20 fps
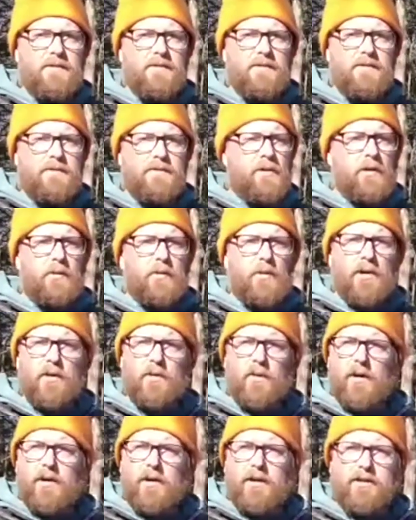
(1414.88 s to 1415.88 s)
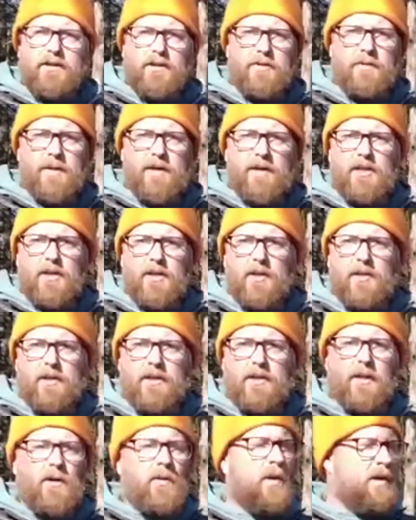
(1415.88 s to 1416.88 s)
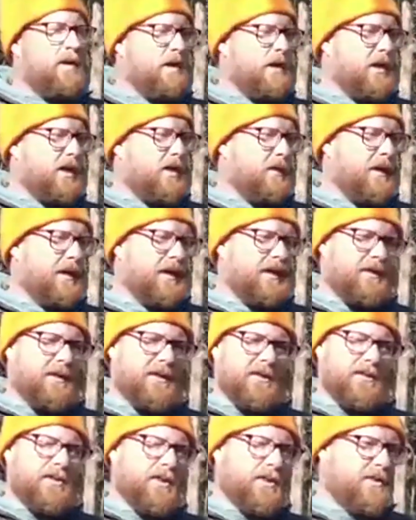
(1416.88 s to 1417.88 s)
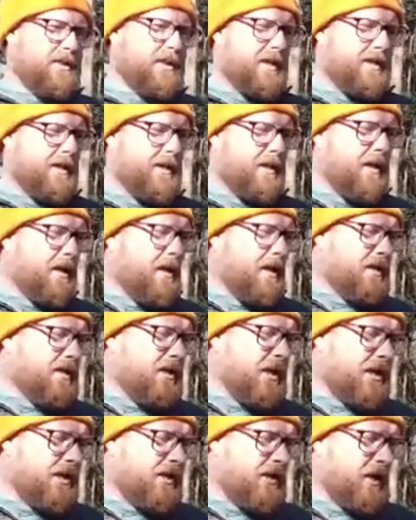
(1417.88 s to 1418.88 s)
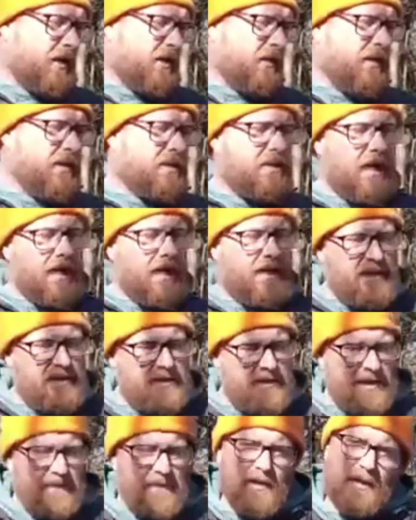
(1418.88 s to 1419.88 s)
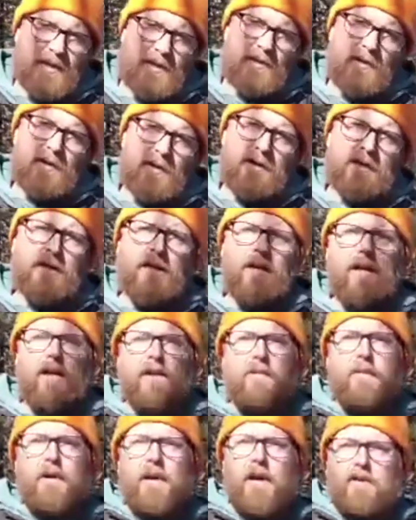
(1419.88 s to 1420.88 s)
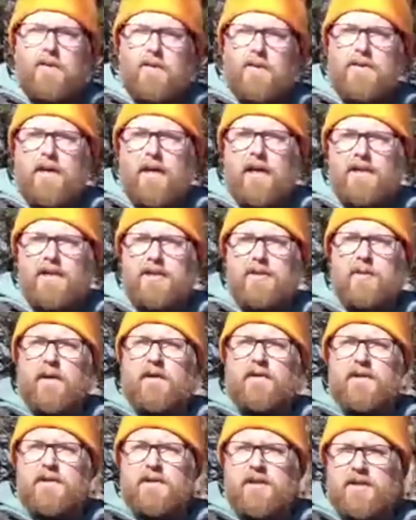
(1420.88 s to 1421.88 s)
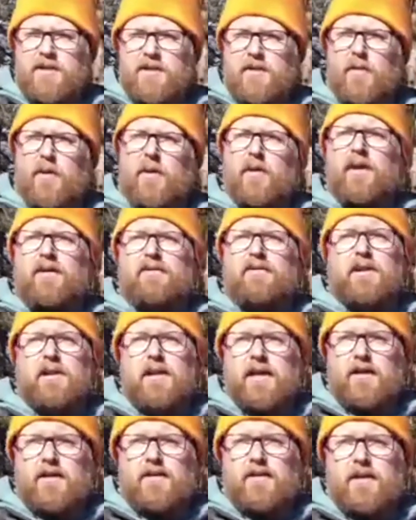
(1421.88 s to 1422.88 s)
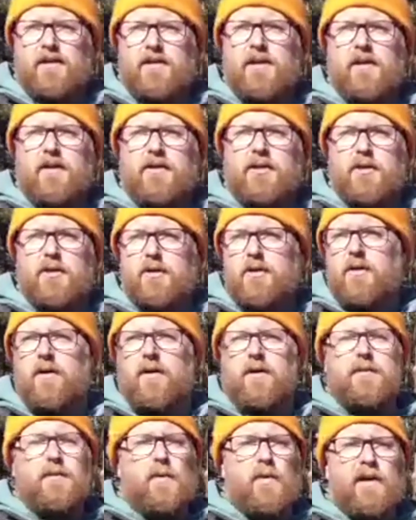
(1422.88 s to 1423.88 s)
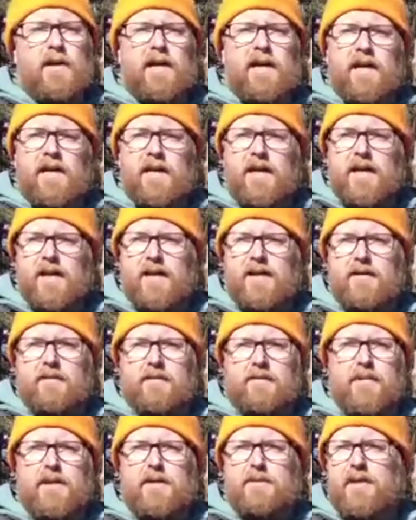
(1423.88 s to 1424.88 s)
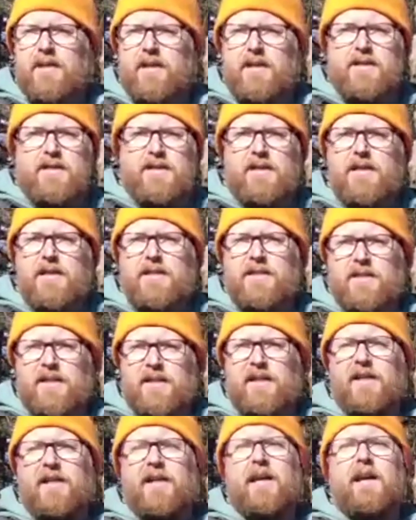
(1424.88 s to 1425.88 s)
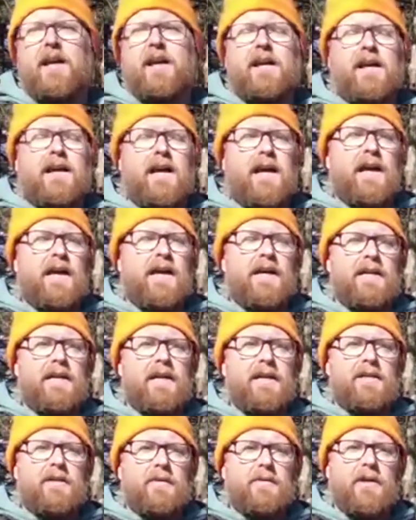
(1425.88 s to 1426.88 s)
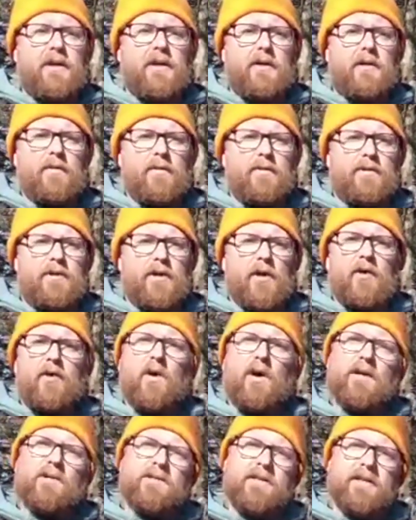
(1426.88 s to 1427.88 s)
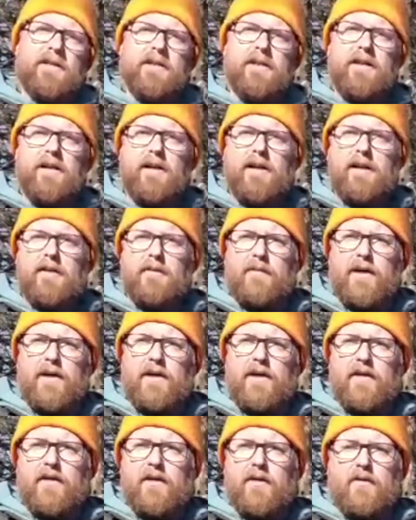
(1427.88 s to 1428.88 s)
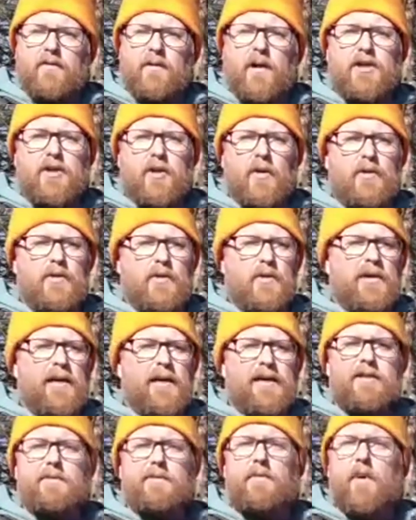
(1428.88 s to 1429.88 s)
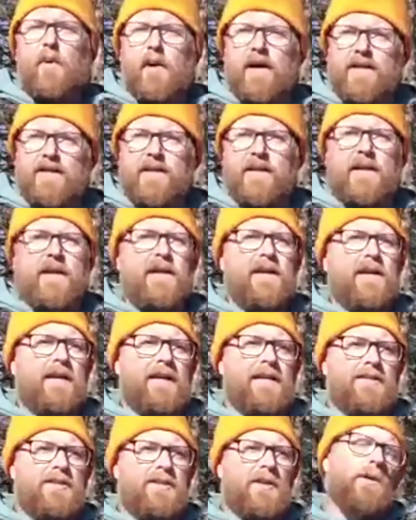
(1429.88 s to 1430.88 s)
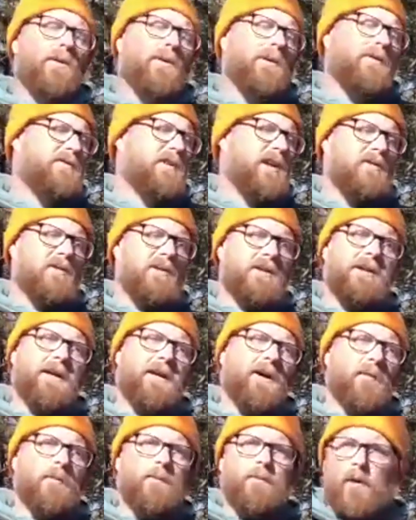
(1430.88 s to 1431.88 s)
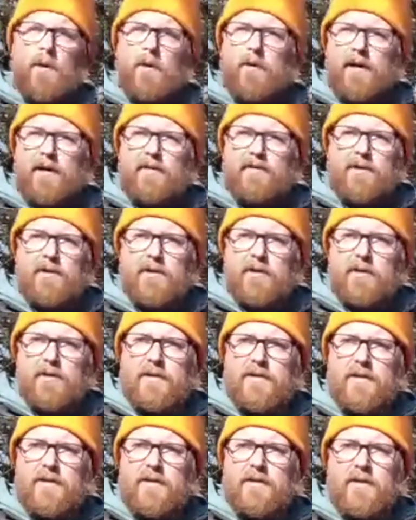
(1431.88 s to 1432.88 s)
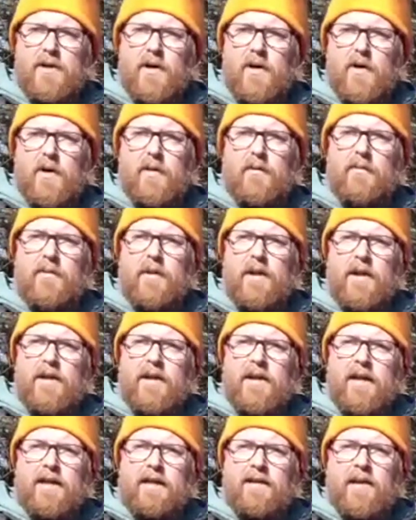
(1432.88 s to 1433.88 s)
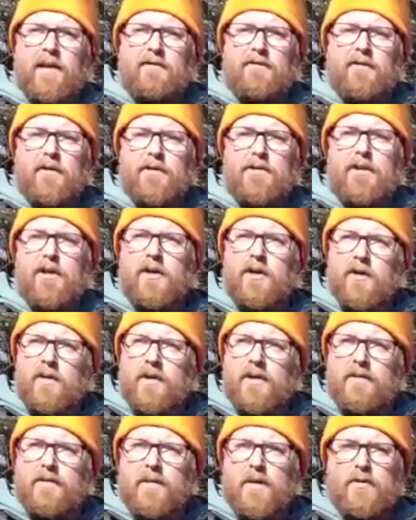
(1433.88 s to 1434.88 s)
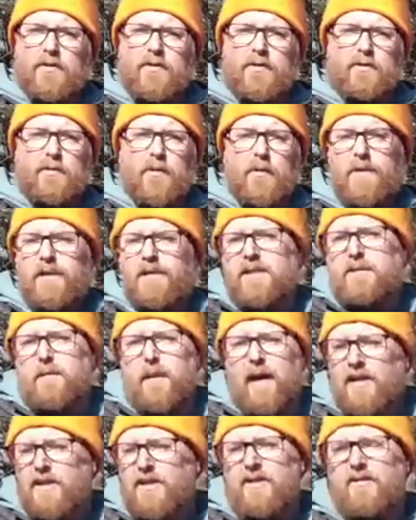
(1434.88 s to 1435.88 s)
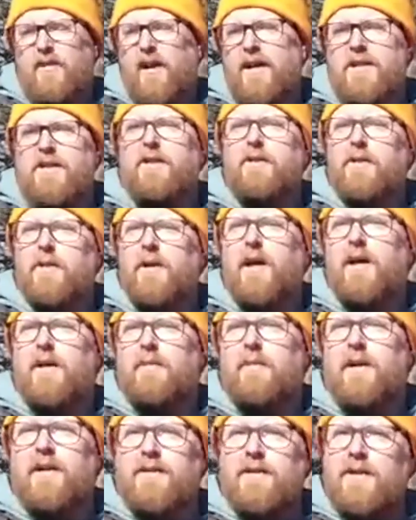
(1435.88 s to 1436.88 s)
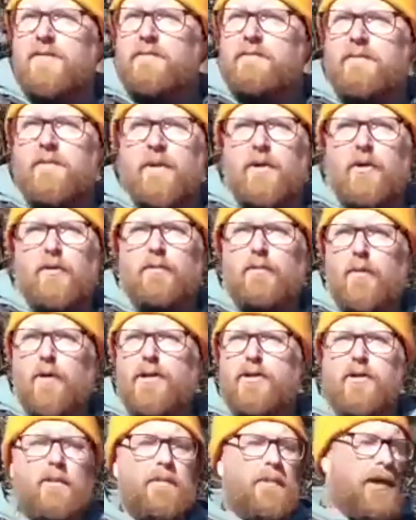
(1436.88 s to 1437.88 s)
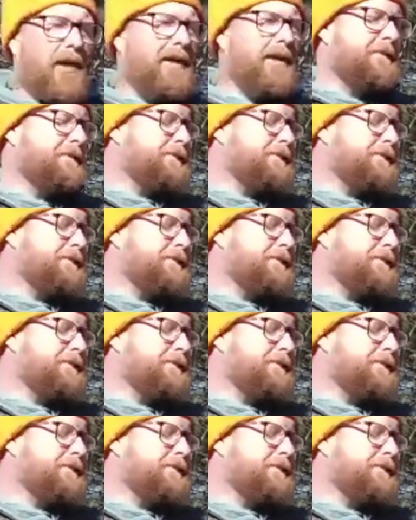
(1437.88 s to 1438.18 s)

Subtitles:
Do a little pre-work. Just make sure you know where you're going, and then just kind of take note. This sign doesn't have a letter on it, but other signs throughout the system will have a letter that tells you you're at point AA, BB, CC, and you'll know you're crossing another threshold to a next point. And so if you ever need help, all you have to do is call and let folks know, and folks will be dispatched to find you. But just a little pre-trip planning.